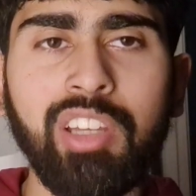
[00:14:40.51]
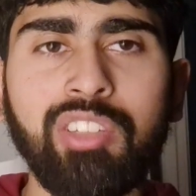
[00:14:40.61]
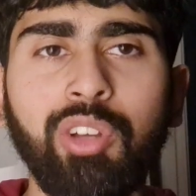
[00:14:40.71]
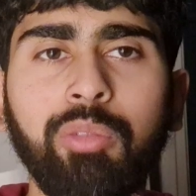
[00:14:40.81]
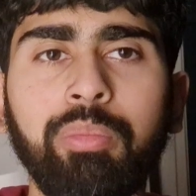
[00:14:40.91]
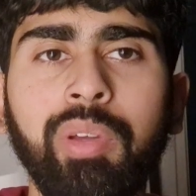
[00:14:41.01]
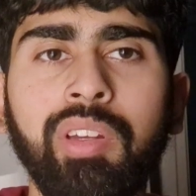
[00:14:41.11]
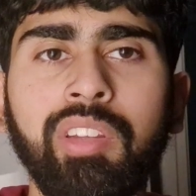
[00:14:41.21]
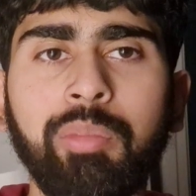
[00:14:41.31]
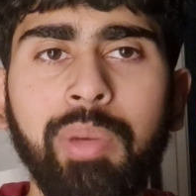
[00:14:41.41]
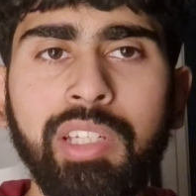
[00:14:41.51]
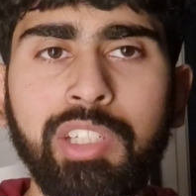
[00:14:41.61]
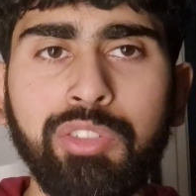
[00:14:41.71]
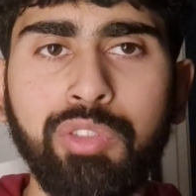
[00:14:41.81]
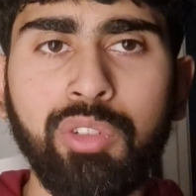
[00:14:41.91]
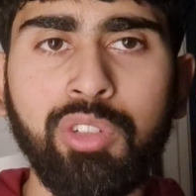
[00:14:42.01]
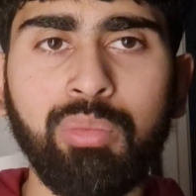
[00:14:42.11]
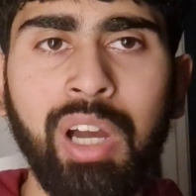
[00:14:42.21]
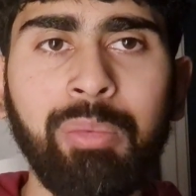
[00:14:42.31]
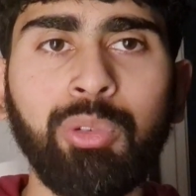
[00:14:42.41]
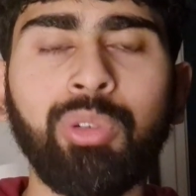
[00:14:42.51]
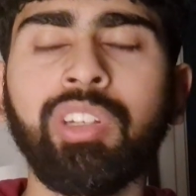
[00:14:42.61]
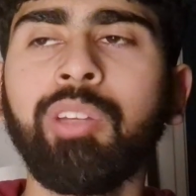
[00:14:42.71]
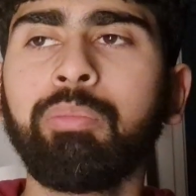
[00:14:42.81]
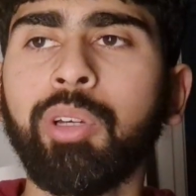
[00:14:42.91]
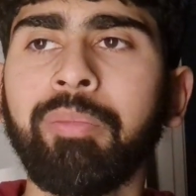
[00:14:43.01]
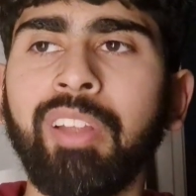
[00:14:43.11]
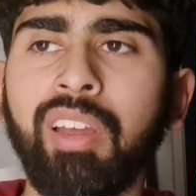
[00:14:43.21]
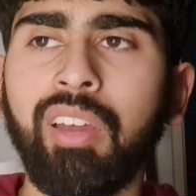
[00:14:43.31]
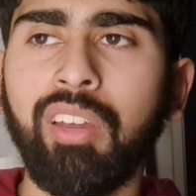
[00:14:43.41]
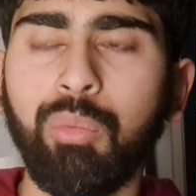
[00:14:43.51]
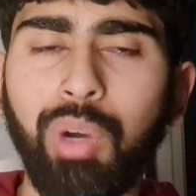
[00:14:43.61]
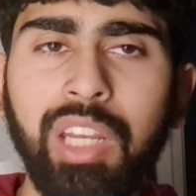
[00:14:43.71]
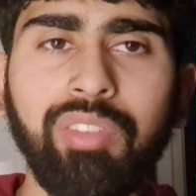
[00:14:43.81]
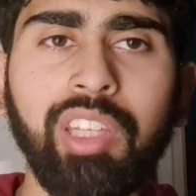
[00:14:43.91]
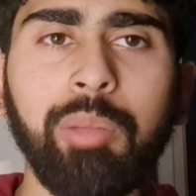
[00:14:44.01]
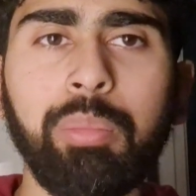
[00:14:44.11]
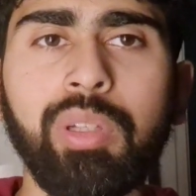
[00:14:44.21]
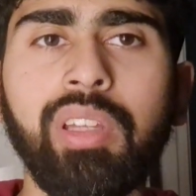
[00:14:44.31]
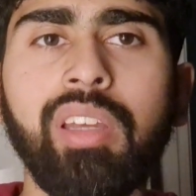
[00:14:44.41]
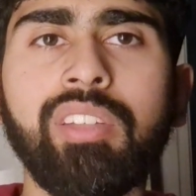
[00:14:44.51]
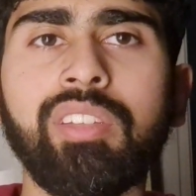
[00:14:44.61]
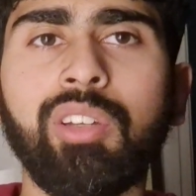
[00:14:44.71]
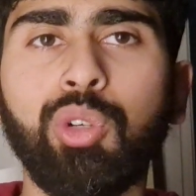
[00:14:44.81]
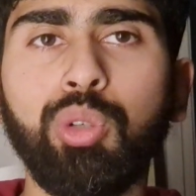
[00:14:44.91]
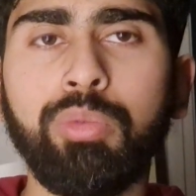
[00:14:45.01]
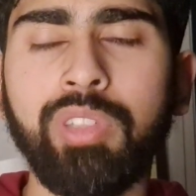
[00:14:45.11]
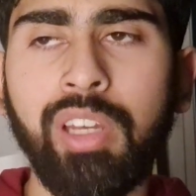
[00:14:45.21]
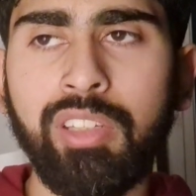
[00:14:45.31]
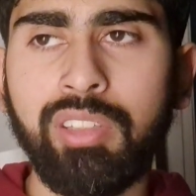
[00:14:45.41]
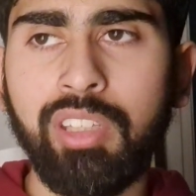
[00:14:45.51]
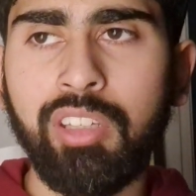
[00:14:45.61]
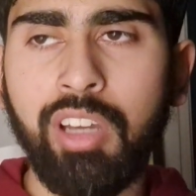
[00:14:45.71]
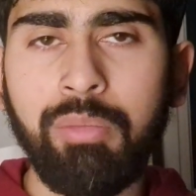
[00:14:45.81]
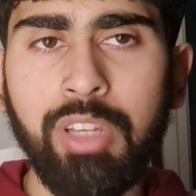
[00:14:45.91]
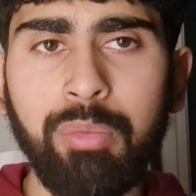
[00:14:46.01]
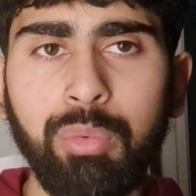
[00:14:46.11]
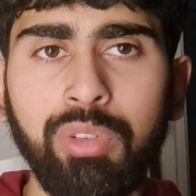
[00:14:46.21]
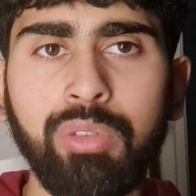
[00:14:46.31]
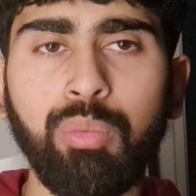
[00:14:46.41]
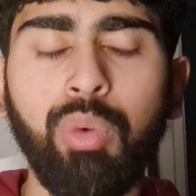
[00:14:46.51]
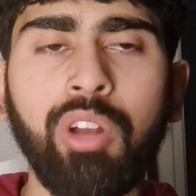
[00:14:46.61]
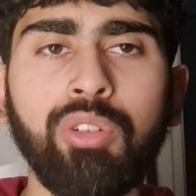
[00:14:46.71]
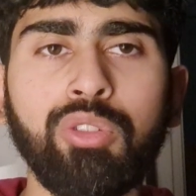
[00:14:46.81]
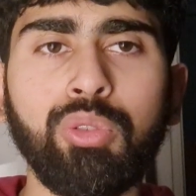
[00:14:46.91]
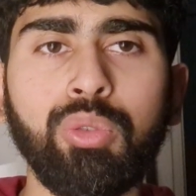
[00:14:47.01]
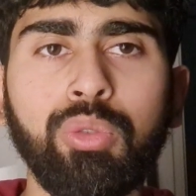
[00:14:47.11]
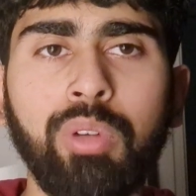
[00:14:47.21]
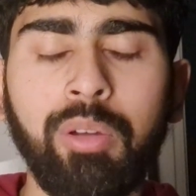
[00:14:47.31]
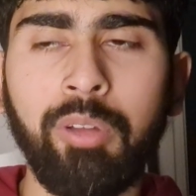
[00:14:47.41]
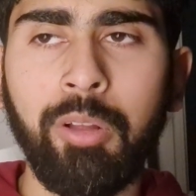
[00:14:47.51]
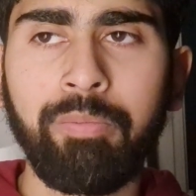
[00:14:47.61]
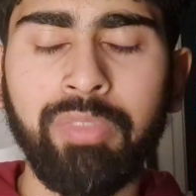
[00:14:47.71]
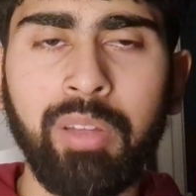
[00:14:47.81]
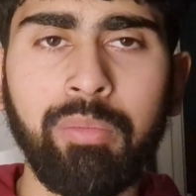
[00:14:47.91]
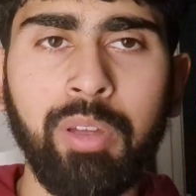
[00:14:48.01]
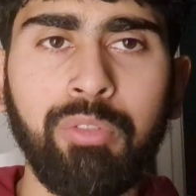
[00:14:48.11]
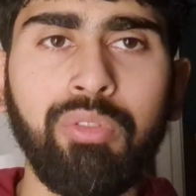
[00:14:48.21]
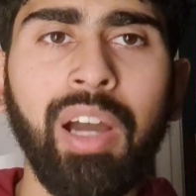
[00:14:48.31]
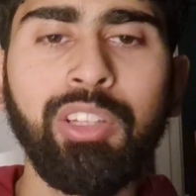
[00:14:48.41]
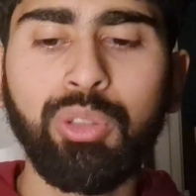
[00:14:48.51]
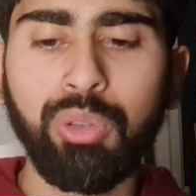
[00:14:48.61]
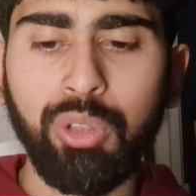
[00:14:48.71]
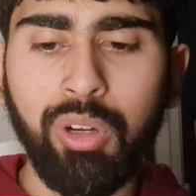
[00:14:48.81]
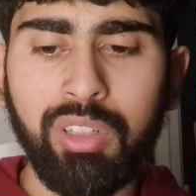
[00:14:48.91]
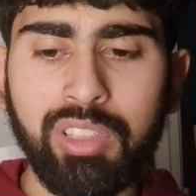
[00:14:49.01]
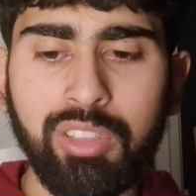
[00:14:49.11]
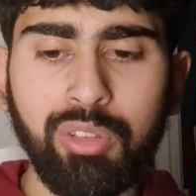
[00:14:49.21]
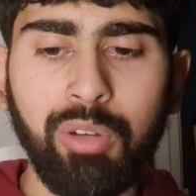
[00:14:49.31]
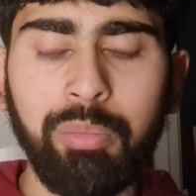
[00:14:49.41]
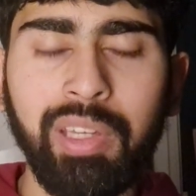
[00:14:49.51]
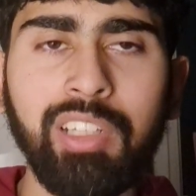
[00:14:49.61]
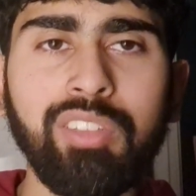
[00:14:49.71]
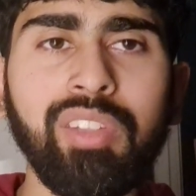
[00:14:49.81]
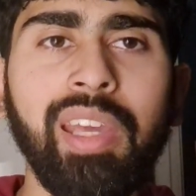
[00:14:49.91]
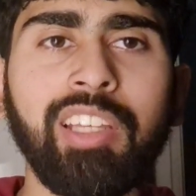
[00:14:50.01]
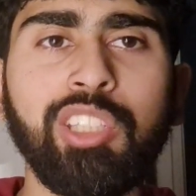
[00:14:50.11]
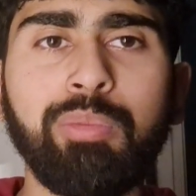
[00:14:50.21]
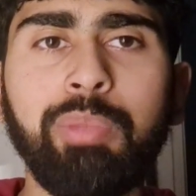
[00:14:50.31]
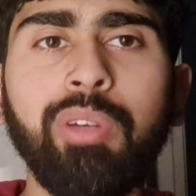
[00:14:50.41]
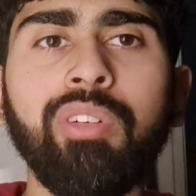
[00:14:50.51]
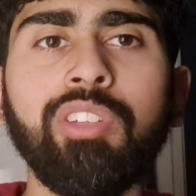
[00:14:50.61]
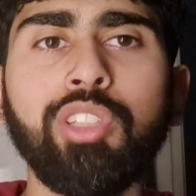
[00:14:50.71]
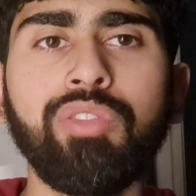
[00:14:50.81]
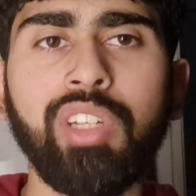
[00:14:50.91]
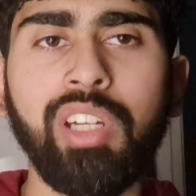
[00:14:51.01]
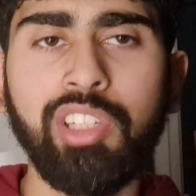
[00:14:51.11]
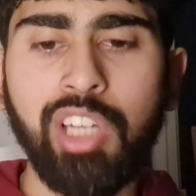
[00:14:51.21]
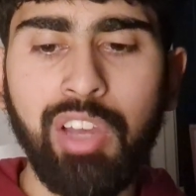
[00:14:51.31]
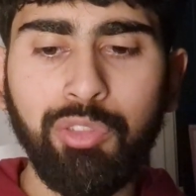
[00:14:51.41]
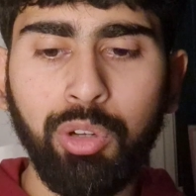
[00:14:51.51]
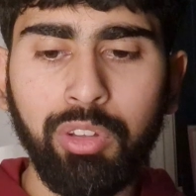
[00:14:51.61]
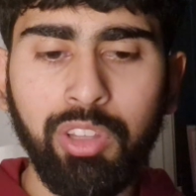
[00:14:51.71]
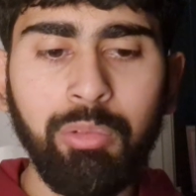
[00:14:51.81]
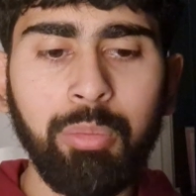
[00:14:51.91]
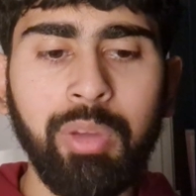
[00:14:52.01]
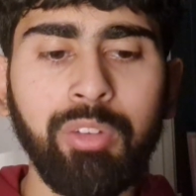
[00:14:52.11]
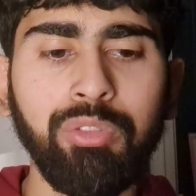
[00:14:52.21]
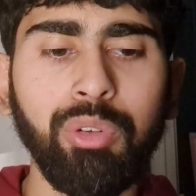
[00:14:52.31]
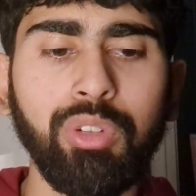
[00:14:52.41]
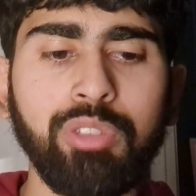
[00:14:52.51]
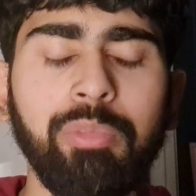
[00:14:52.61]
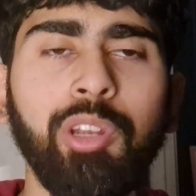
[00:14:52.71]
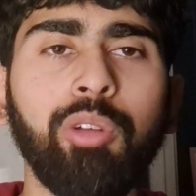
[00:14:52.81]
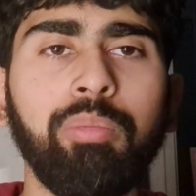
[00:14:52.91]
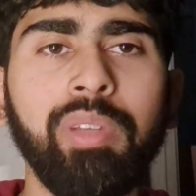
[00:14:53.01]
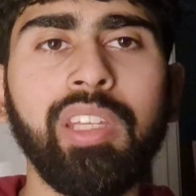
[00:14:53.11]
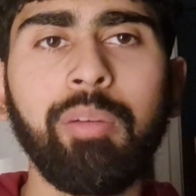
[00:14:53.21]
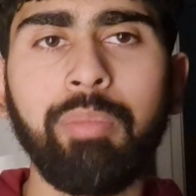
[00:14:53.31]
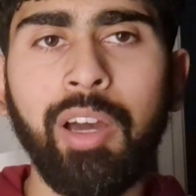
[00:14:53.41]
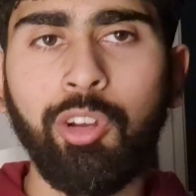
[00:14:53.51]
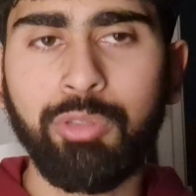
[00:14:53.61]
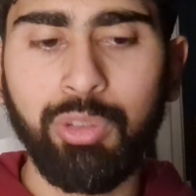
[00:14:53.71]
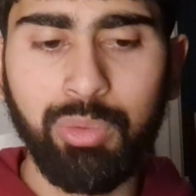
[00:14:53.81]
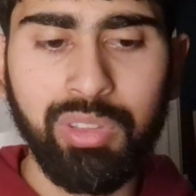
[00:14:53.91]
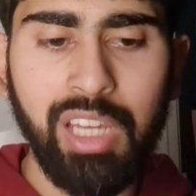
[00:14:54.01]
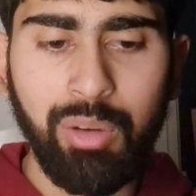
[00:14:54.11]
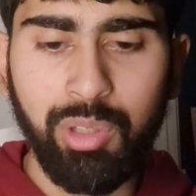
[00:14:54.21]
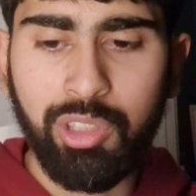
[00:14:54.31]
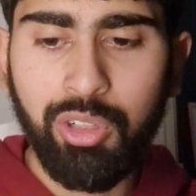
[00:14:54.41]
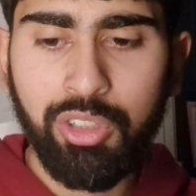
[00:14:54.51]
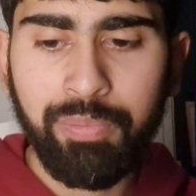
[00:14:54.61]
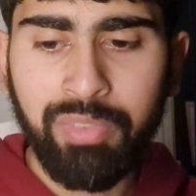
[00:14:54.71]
has not been in the best of form in viable cricket, but whenever he plays in the home tests, he comes up with one or two vital knocks. So because of the experience of Jadeja, I've gone with him. Ben Foakes may not be a bad option. We'll see how he goes.